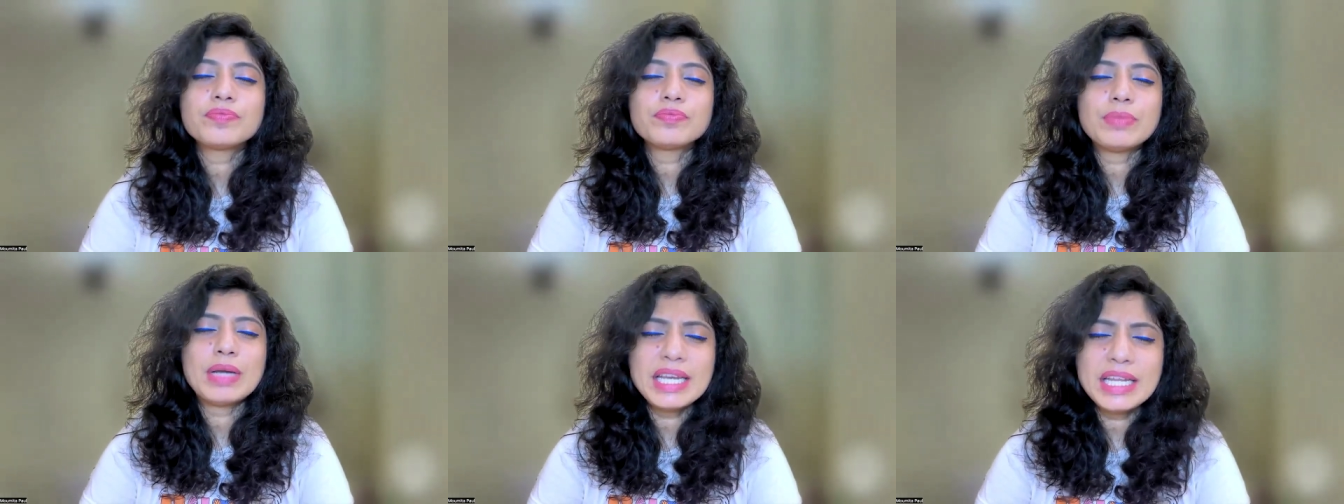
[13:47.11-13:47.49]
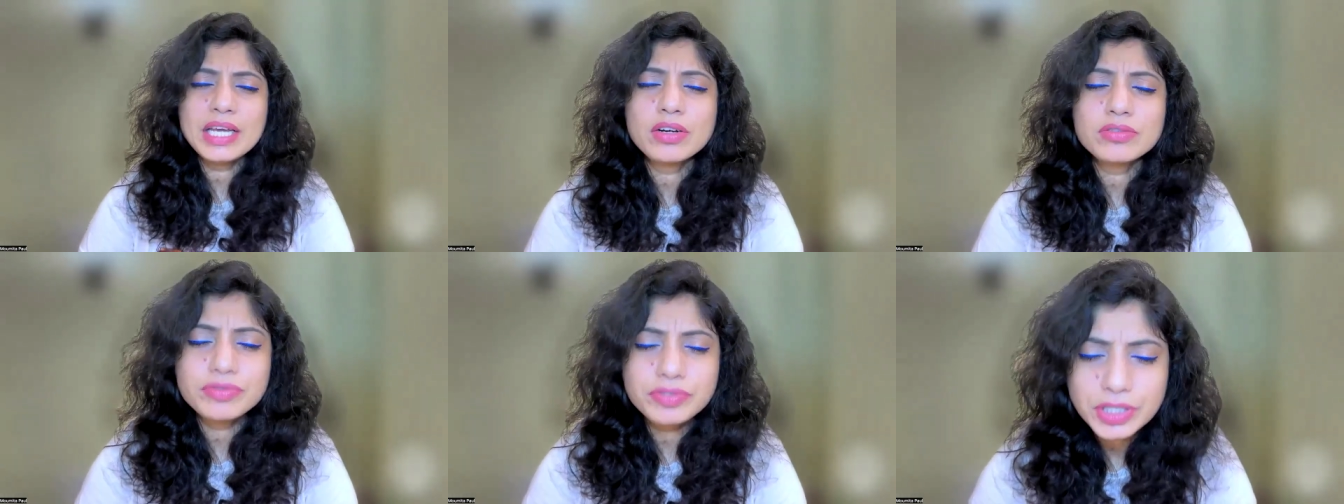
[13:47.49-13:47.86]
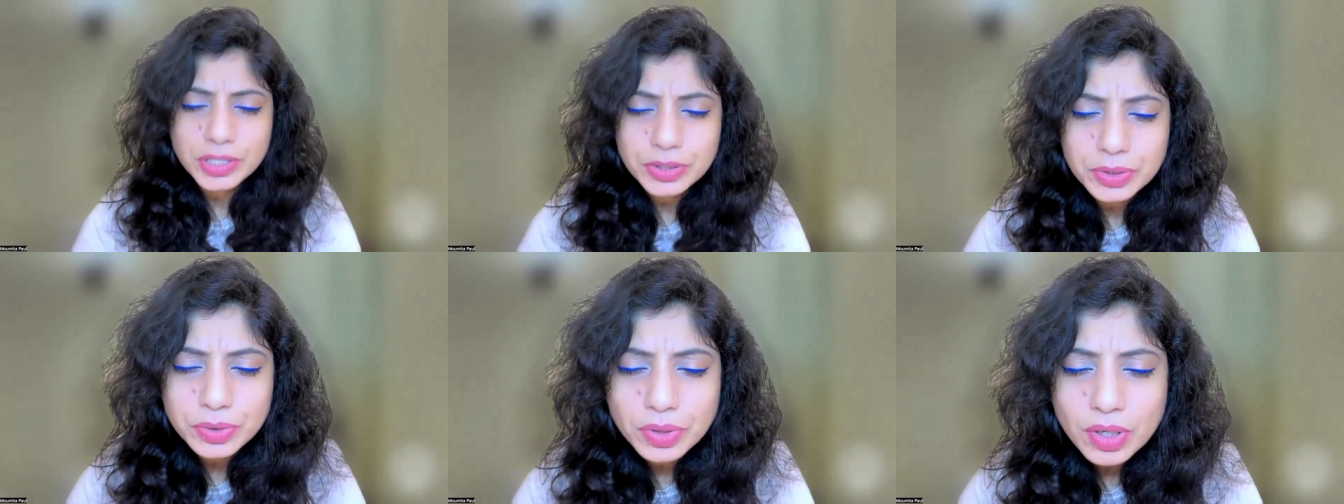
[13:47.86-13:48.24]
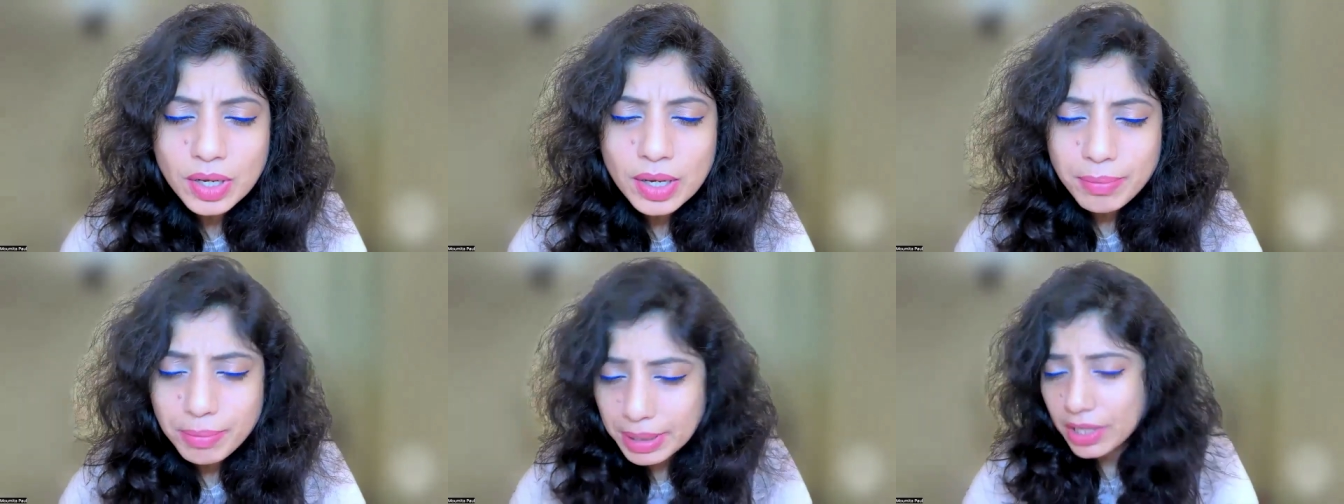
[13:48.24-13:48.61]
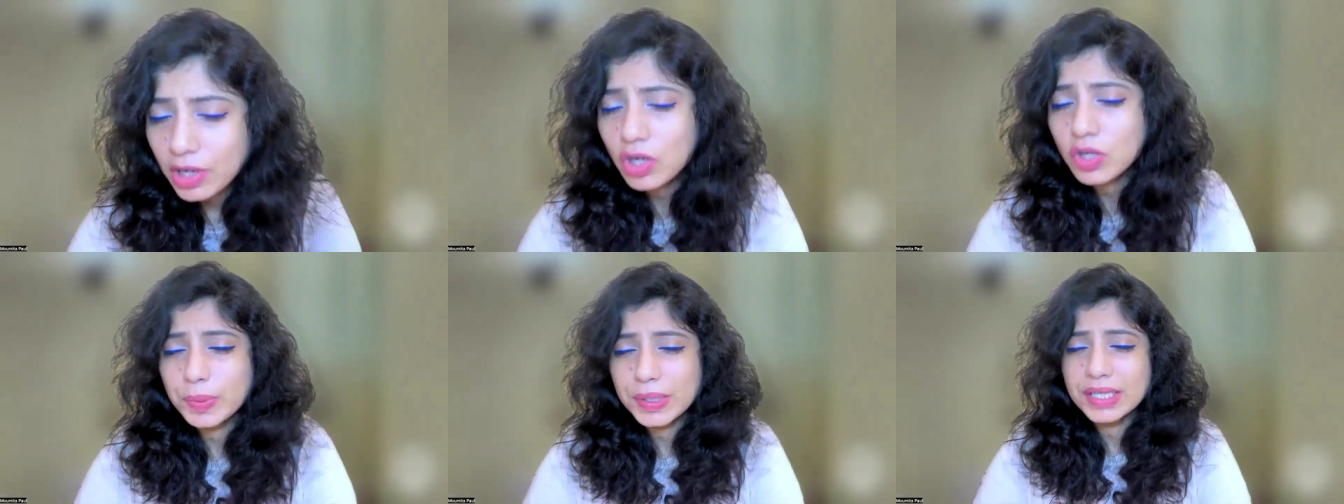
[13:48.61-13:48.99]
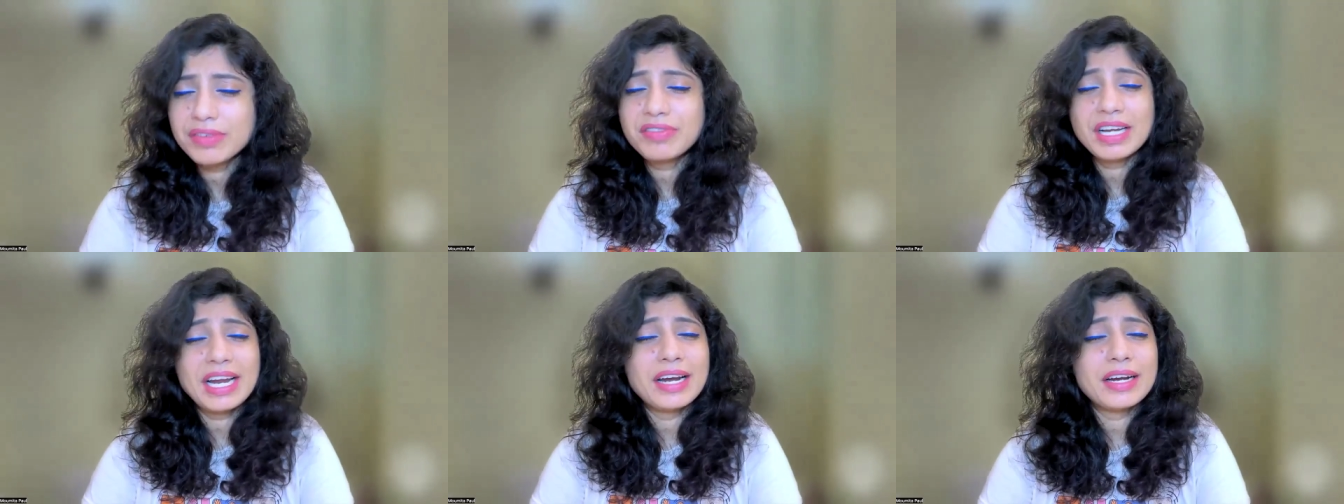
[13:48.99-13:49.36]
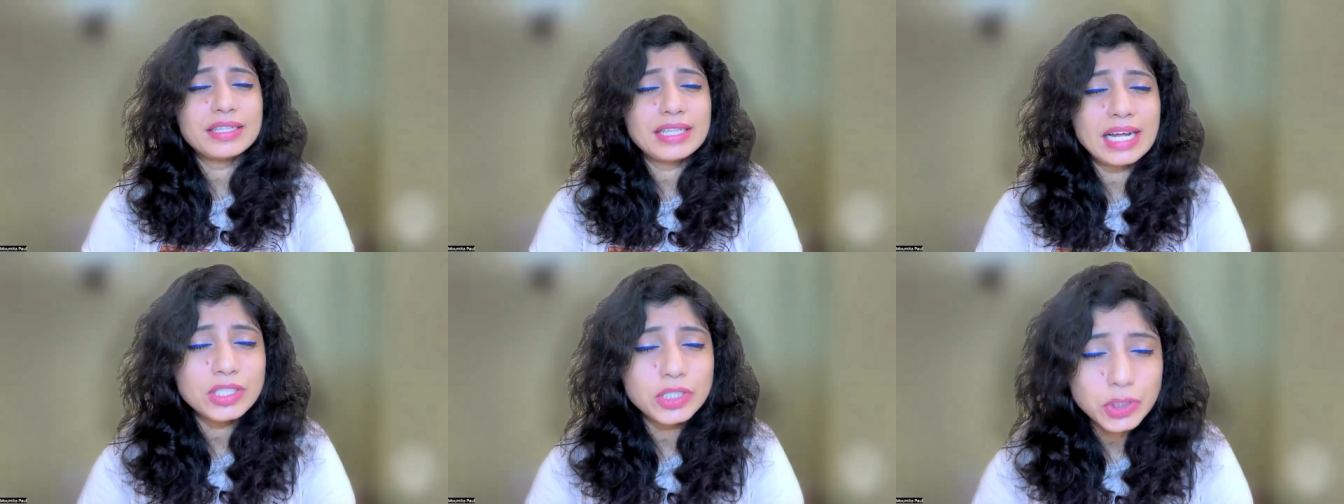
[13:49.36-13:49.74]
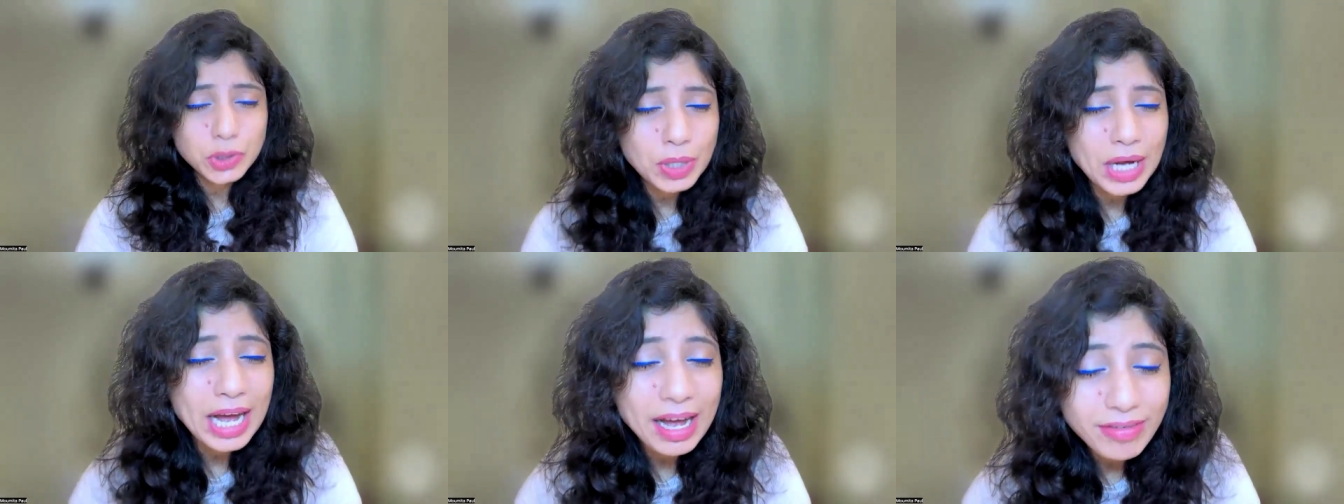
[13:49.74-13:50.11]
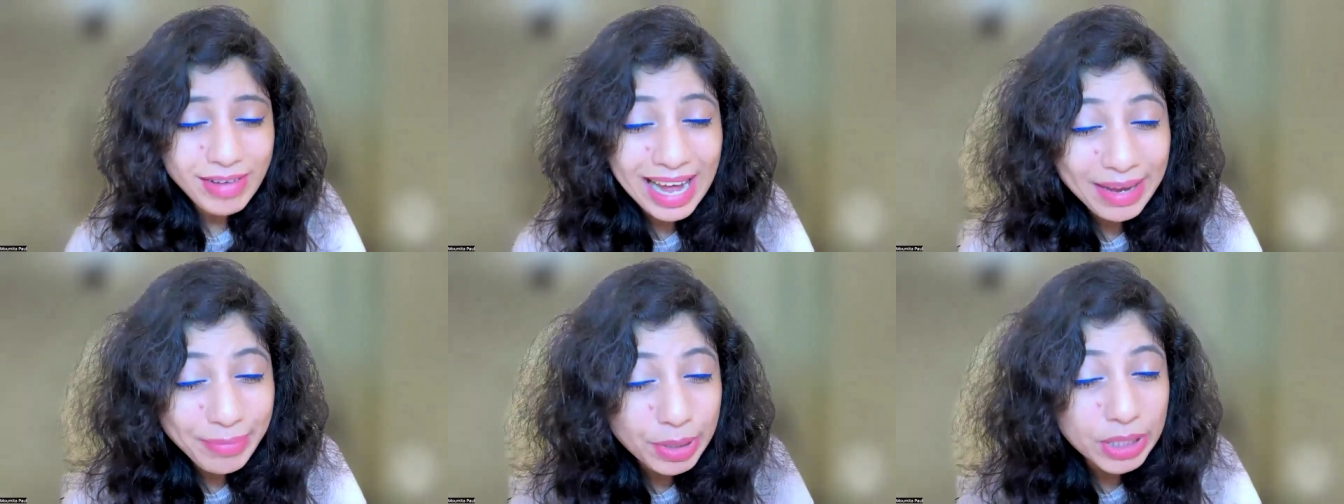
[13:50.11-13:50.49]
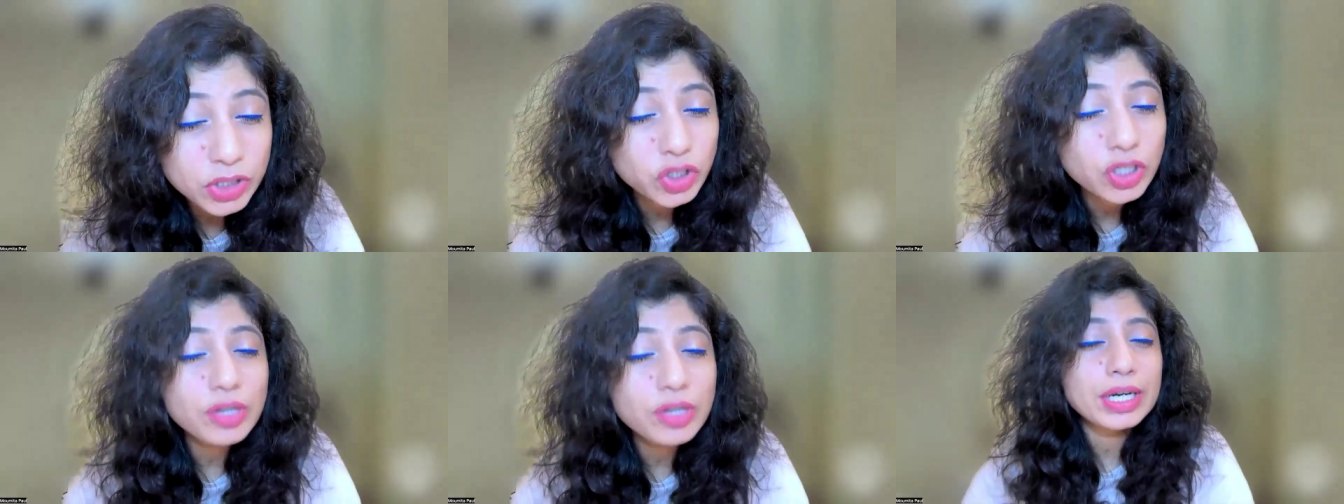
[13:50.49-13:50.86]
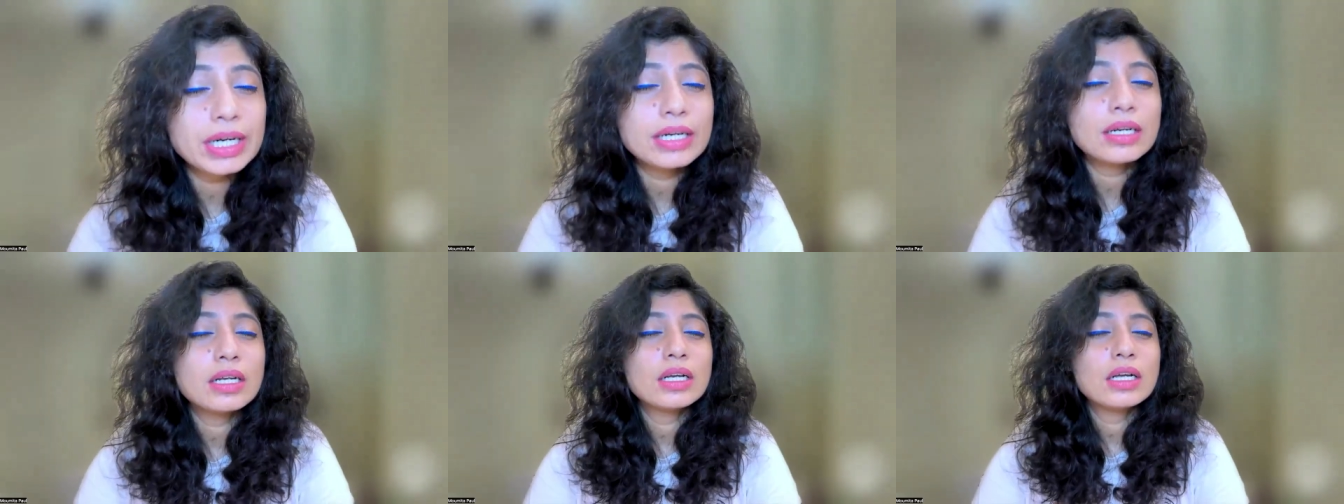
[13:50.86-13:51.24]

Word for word: many of you may not be aware that you have hybrid children